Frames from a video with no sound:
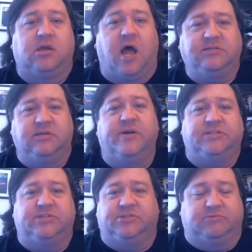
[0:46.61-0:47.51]

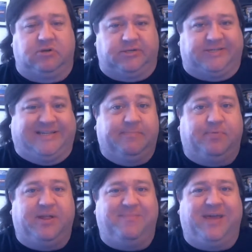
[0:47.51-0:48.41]
Consequences
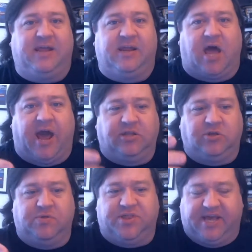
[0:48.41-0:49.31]
simply mean I
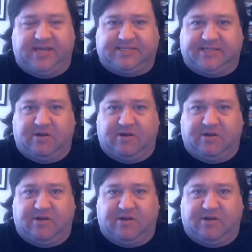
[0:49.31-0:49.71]
do this,